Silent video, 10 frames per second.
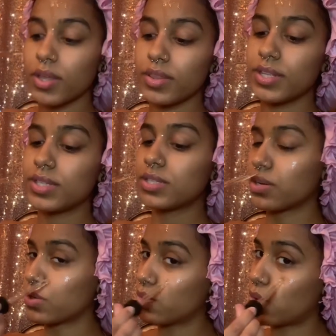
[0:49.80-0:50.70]
This is a
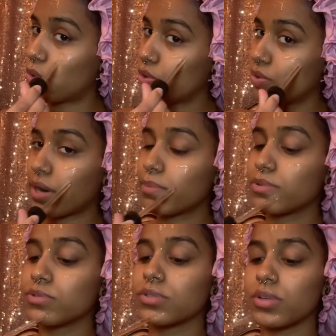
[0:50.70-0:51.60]
new oil that I'm
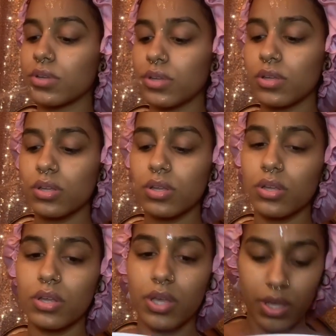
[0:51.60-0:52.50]
using.
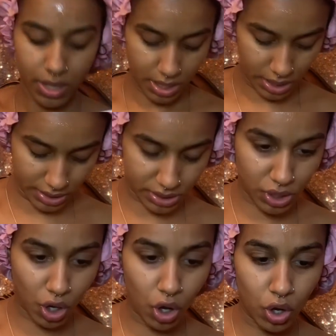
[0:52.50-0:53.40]
It's
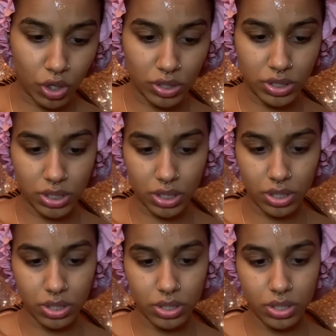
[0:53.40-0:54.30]
called uh,
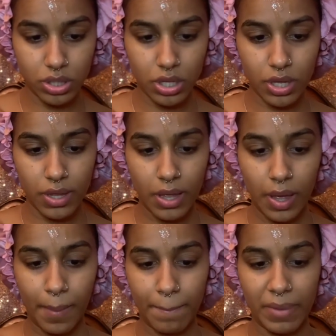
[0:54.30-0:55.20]

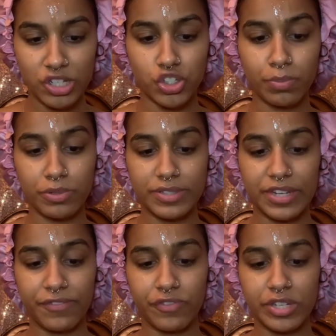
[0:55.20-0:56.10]
Measurable
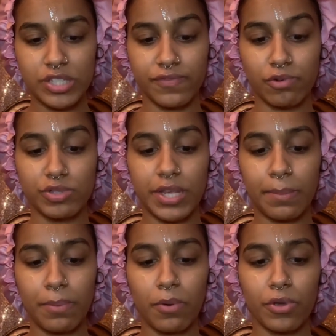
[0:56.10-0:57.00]
Difference Rose Hip
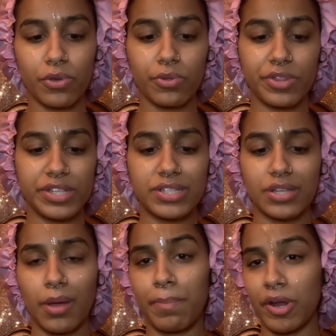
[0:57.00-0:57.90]
Oil. This
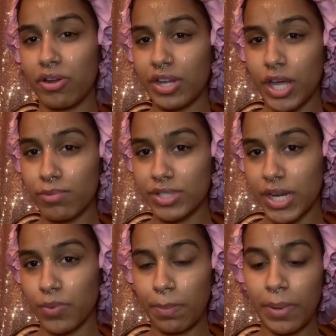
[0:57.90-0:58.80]
apparently helps
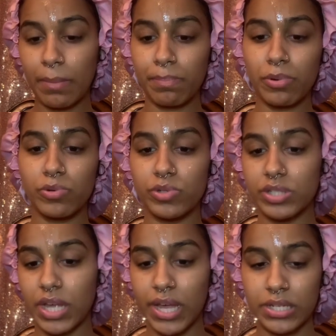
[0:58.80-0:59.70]
like with
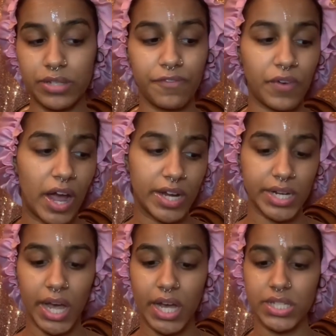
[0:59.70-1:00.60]
pimples and
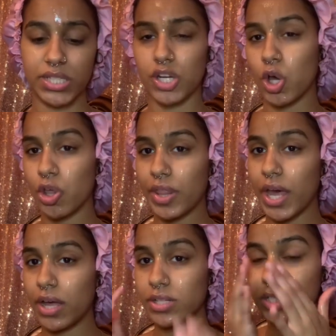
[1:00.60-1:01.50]
fine lines and all
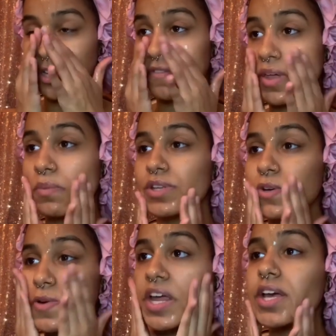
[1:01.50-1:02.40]
that stuff that we
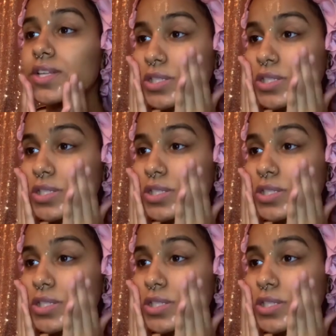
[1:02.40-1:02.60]
don't like.